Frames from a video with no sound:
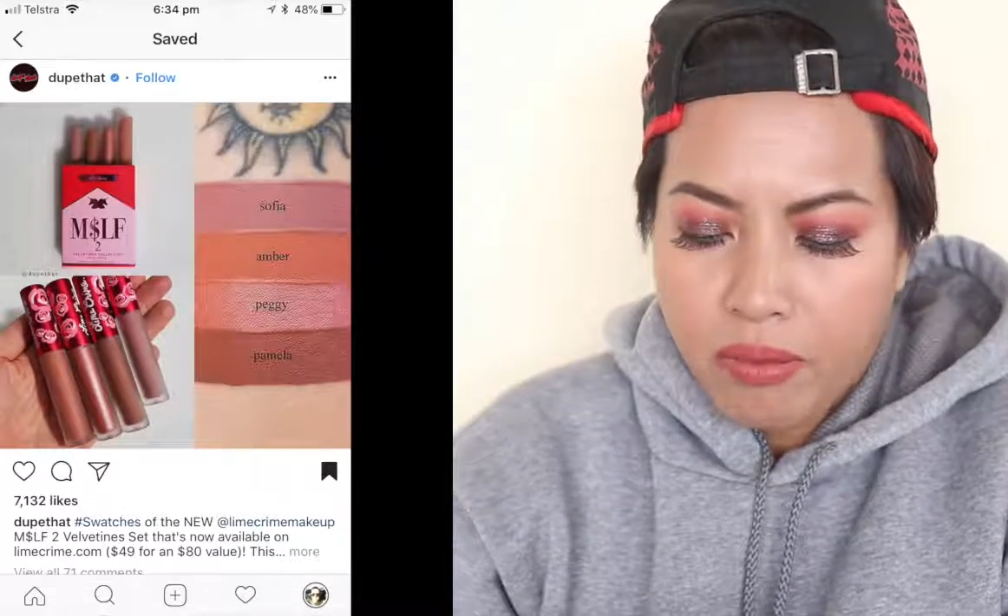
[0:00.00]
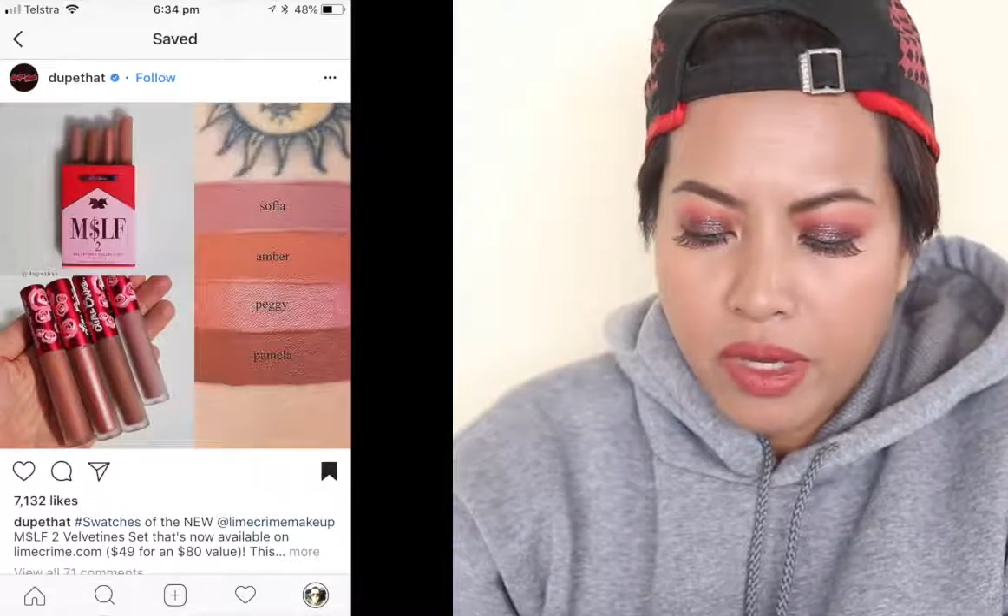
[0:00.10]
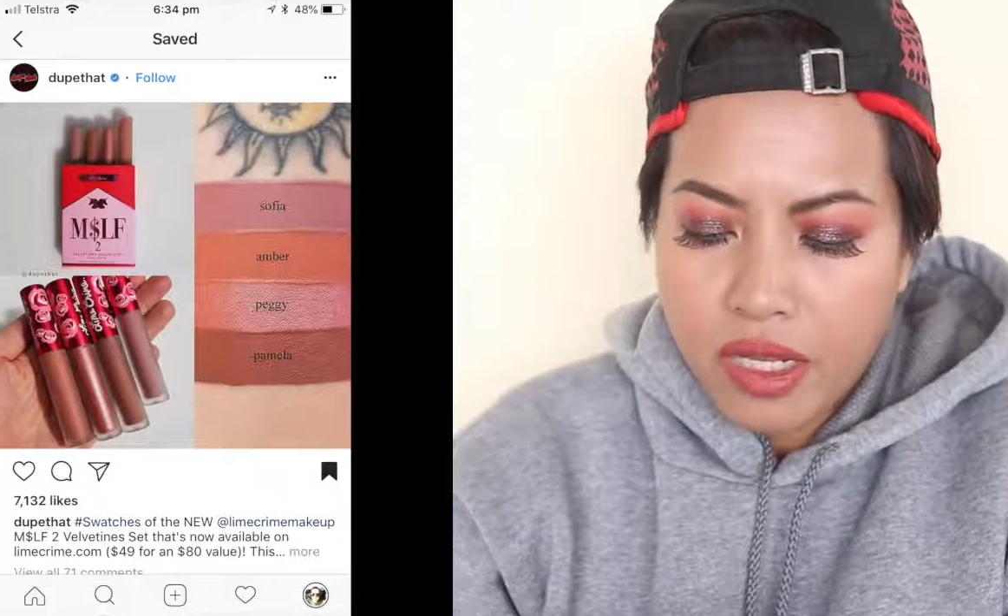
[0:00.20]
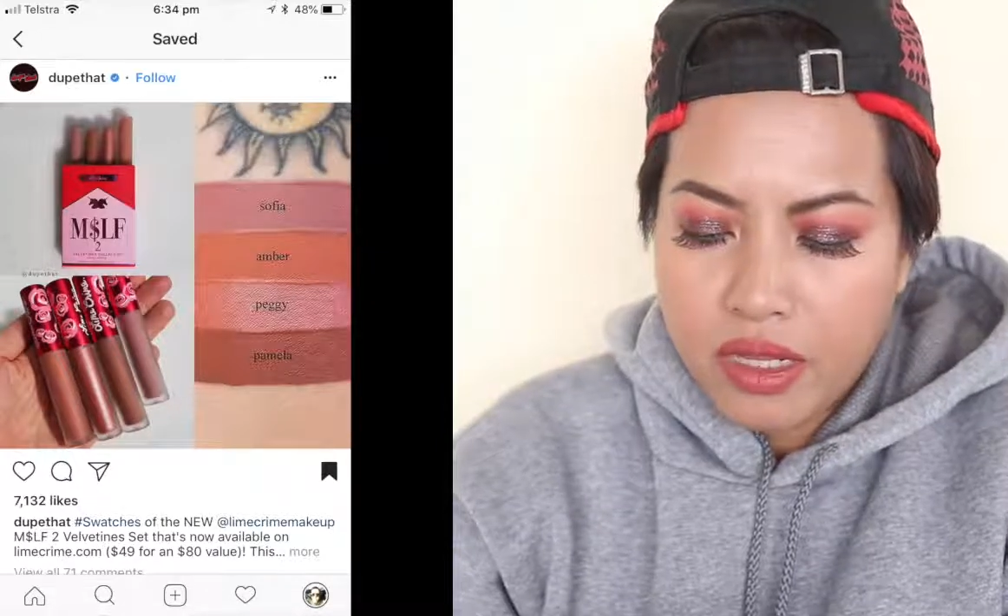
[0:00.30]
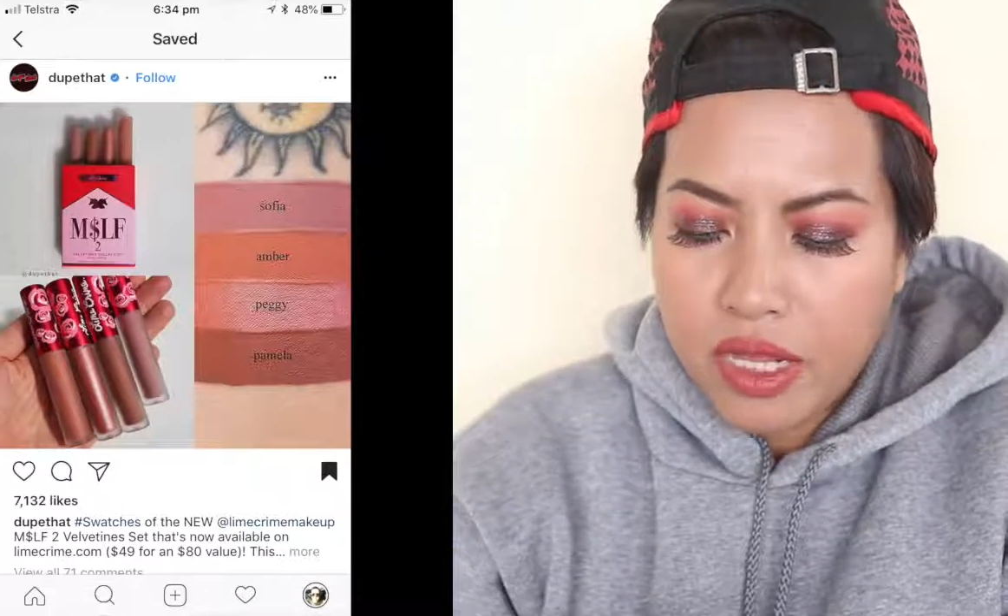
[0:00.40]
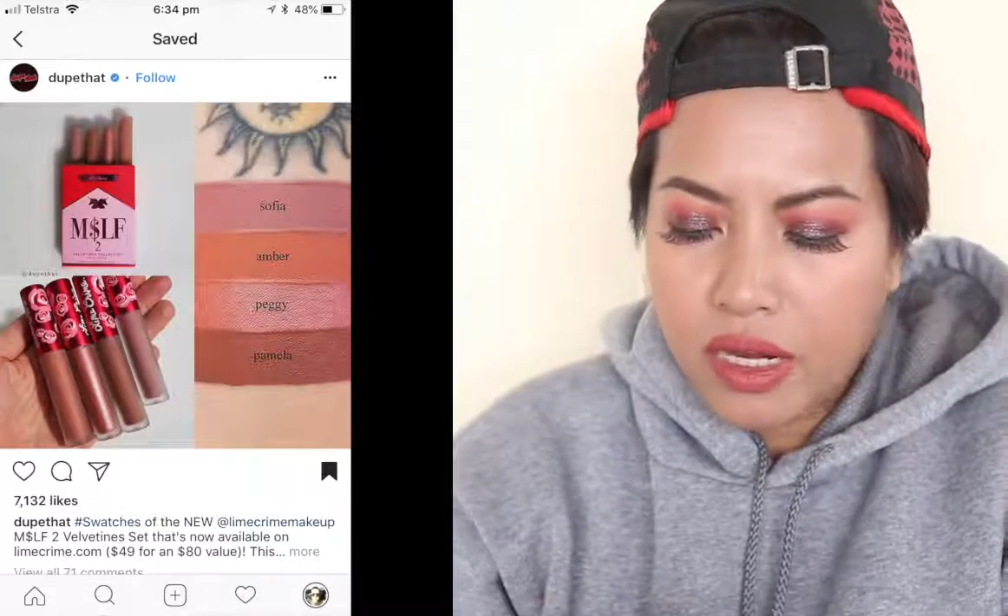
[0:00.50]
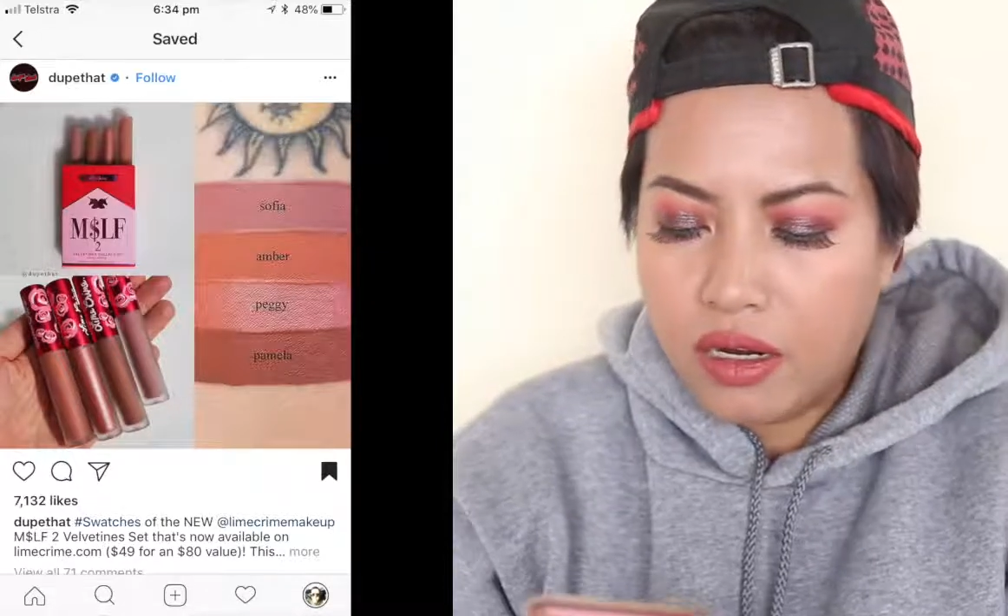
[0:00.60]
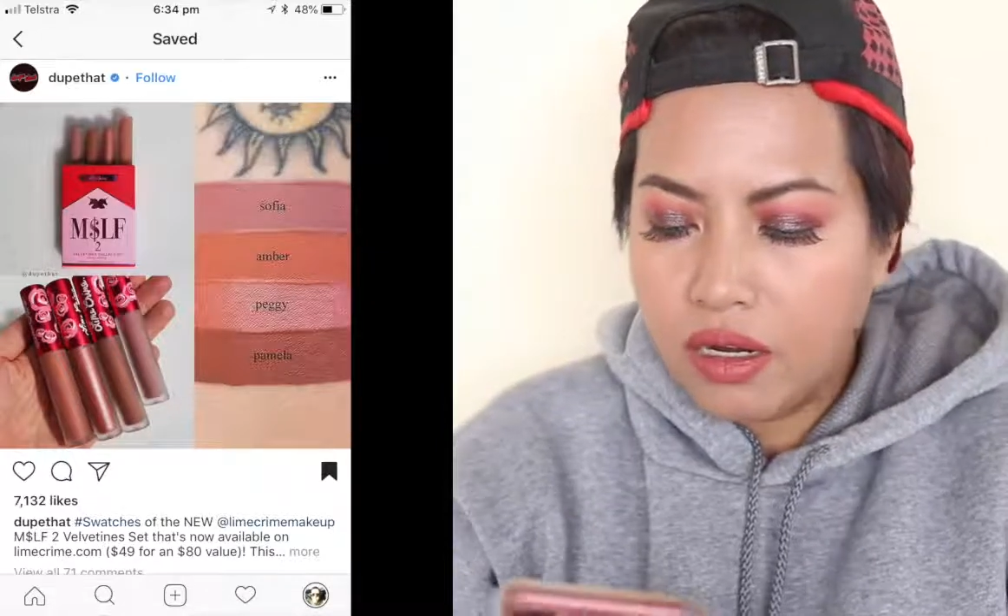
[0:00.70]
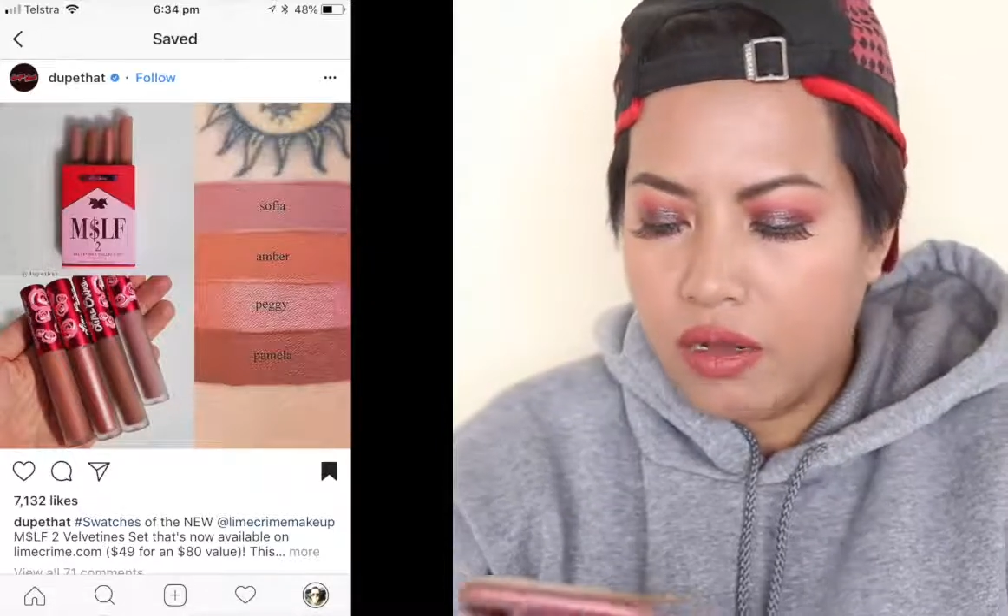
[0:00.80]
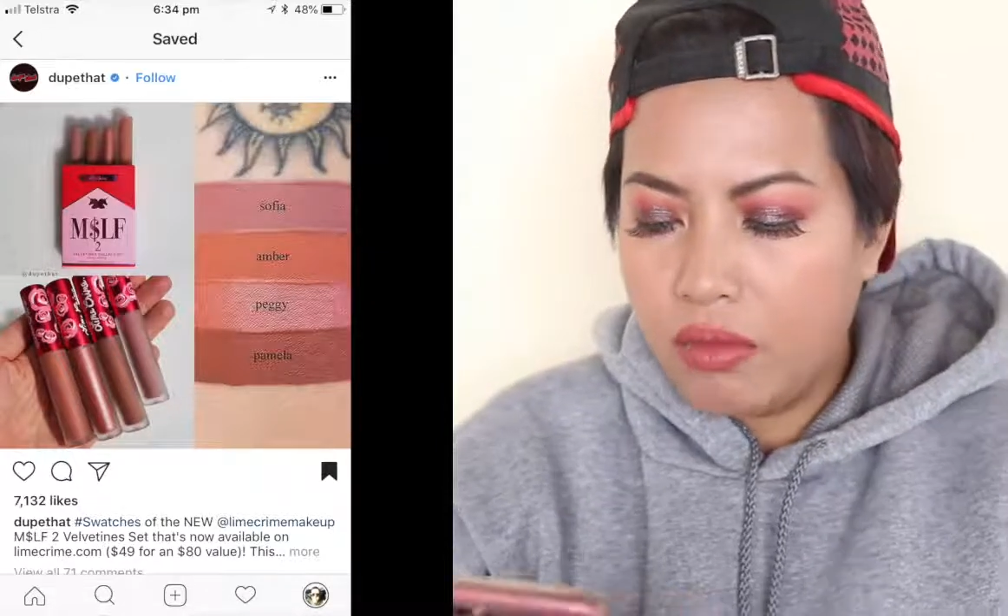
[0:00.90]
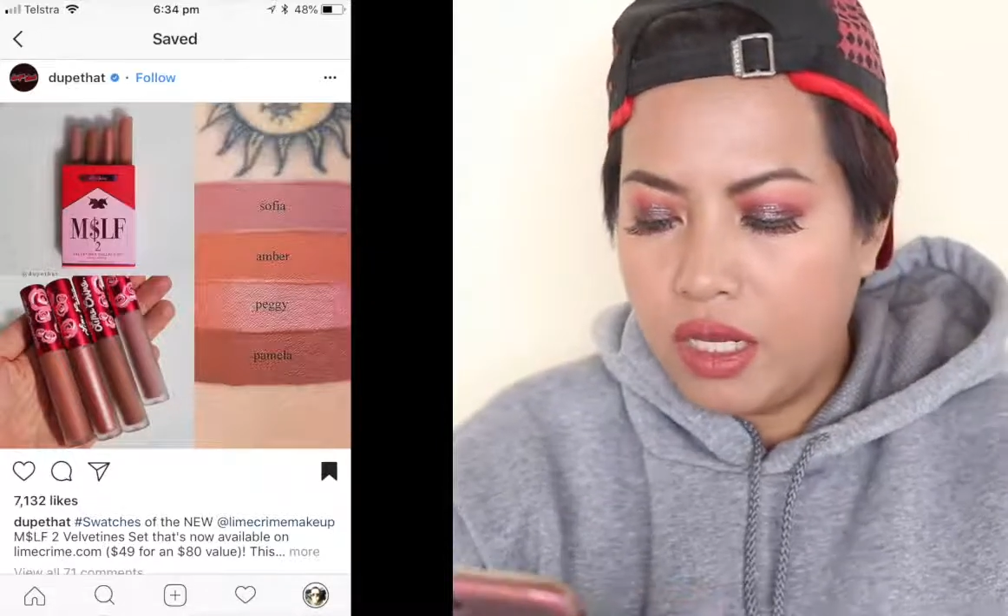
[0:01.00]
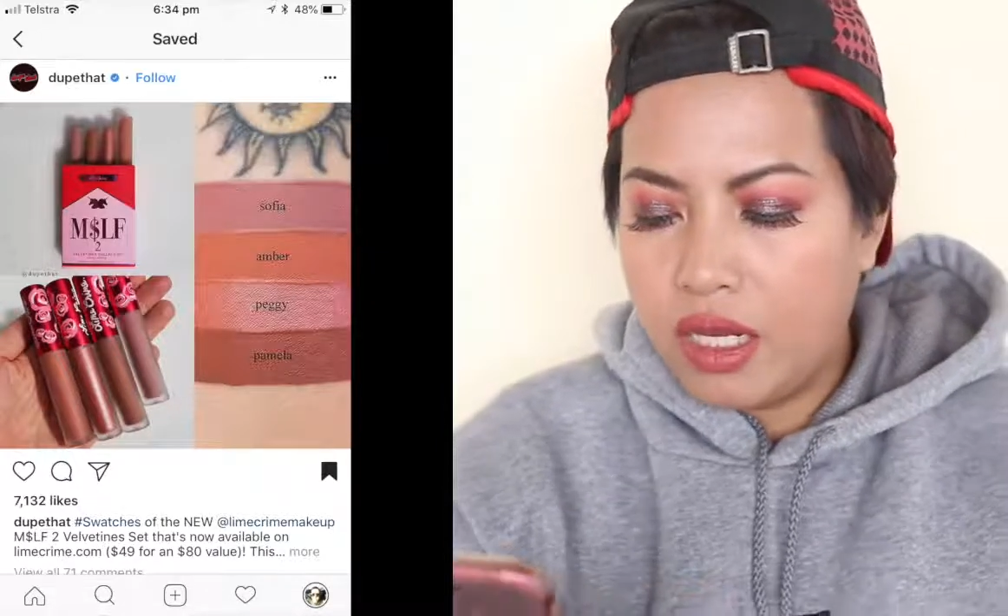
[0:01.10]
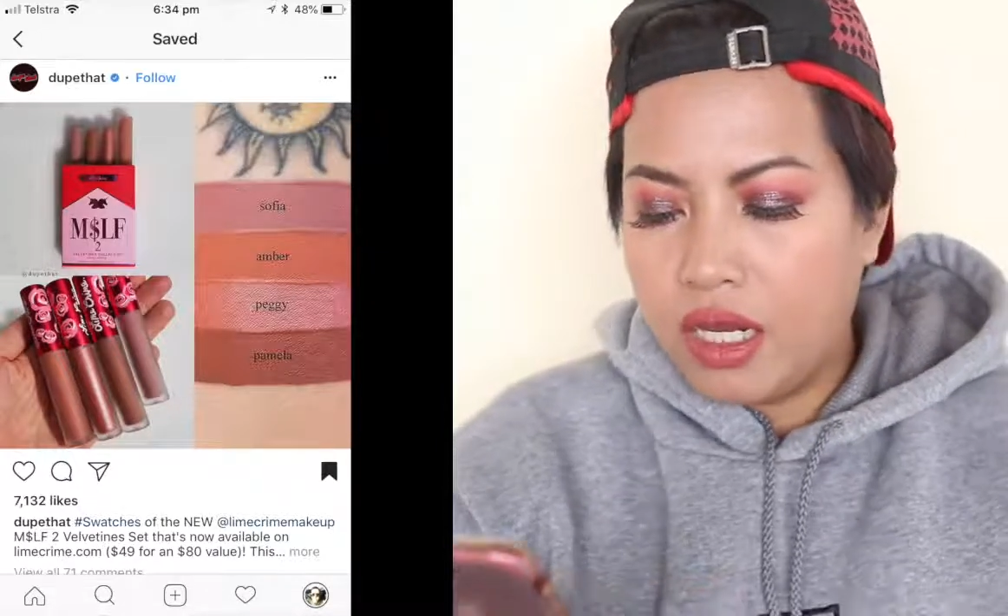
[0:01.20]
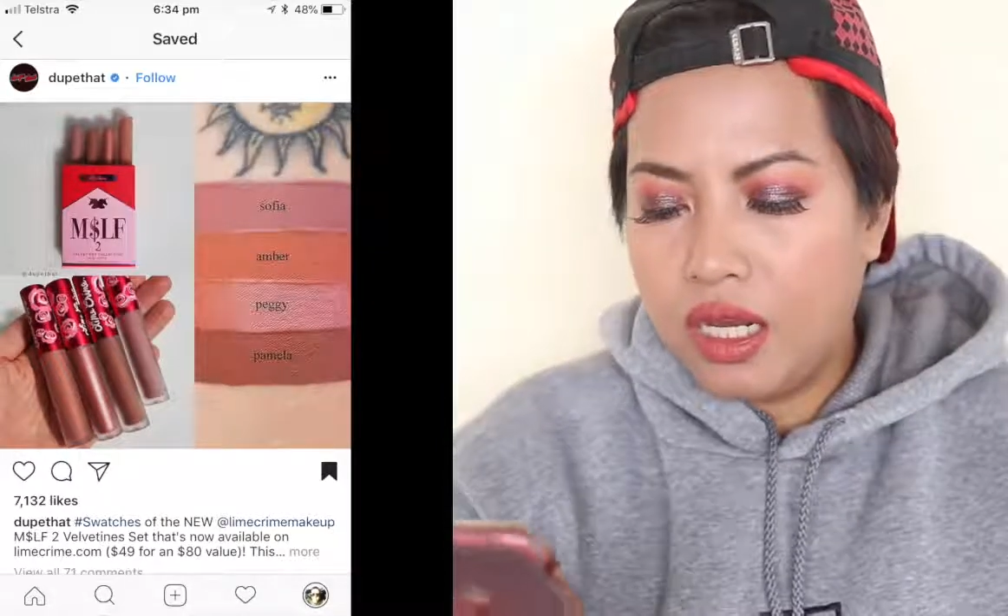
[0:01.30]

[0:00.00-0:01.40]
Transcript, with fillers: But they are coming